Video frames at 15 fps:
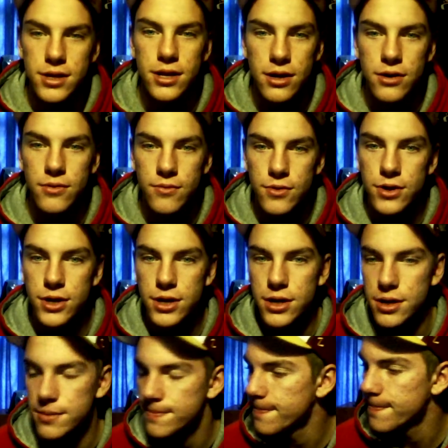you know we're
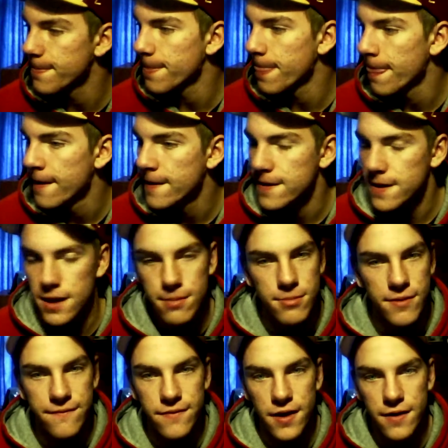good
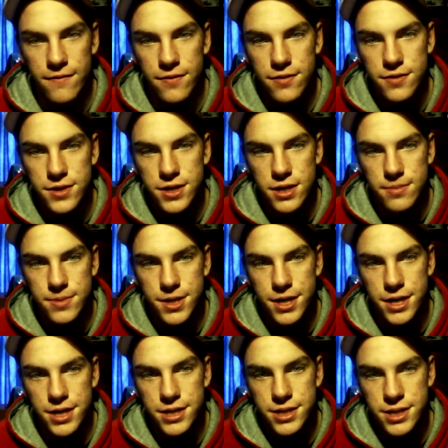give me the 500
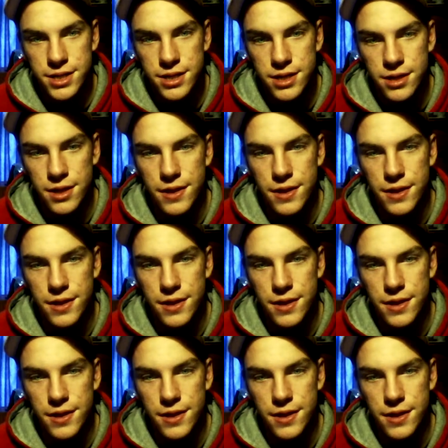subs guys